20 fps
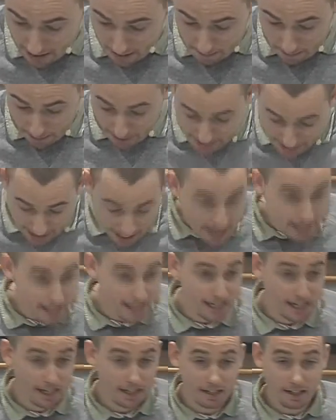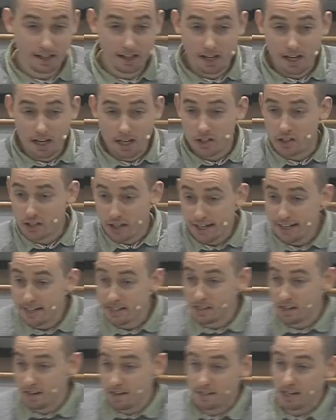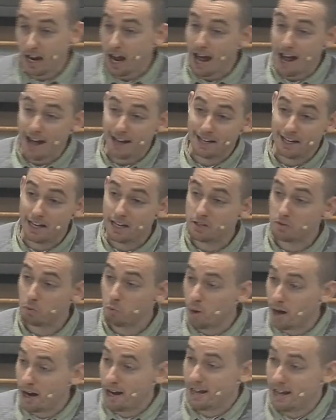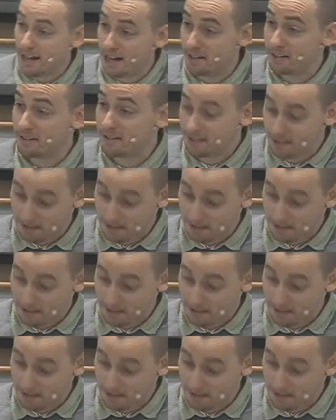by taking Jesus at his word.